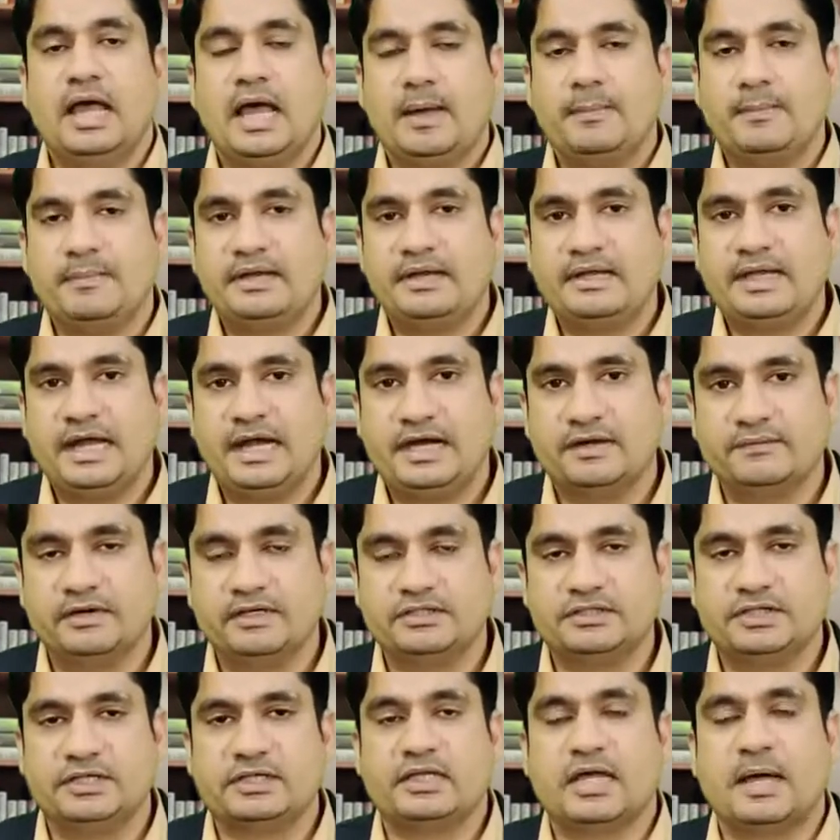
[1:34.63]
M&A
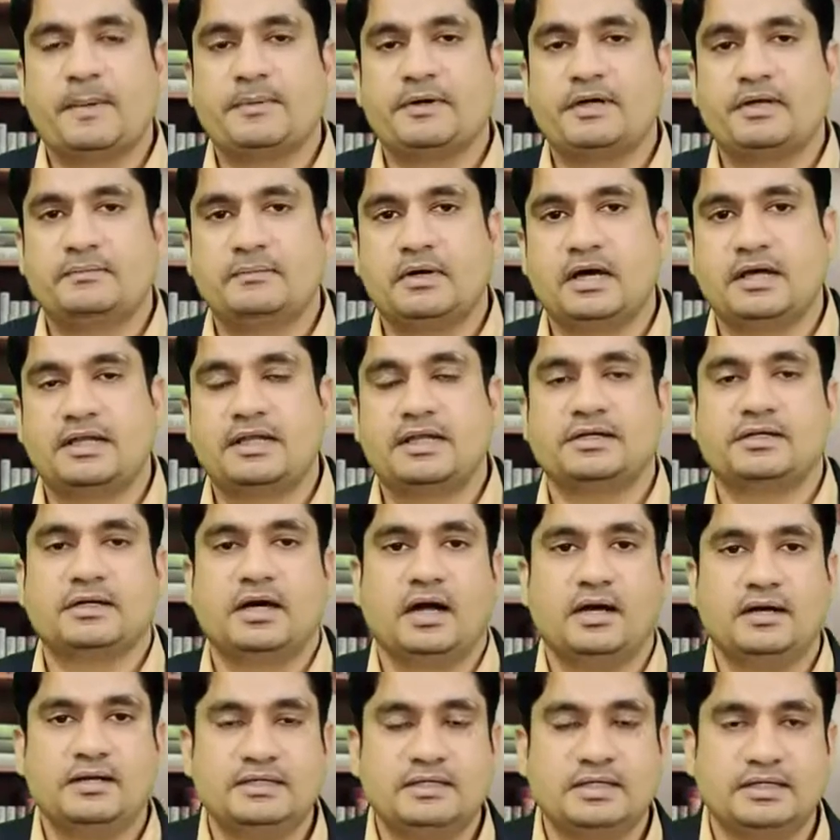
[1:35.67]
advisory, capital market,
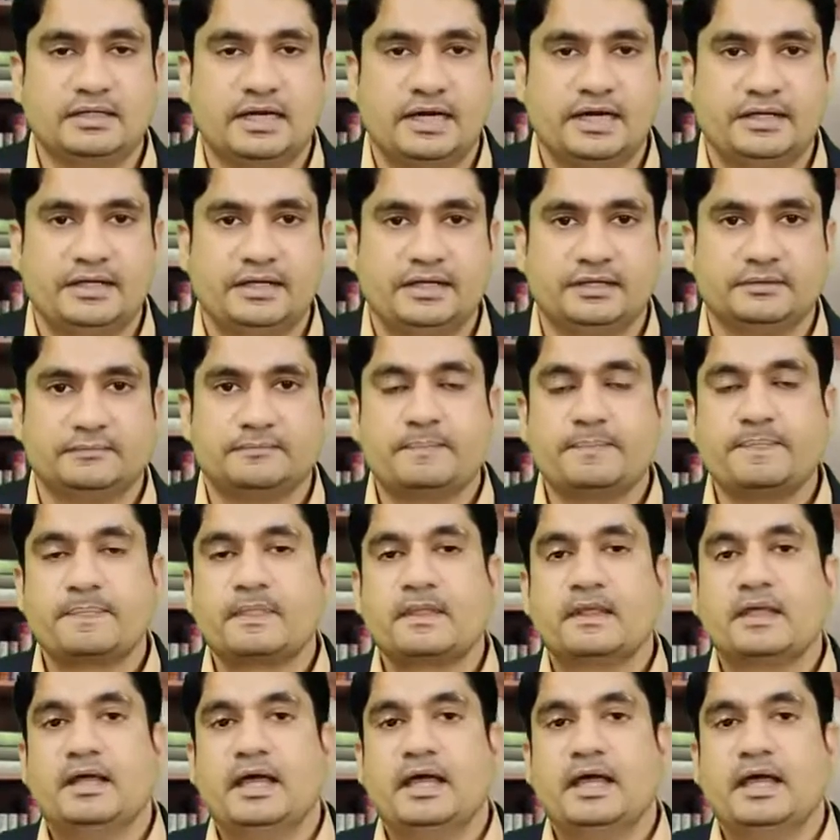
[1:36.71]
underwriting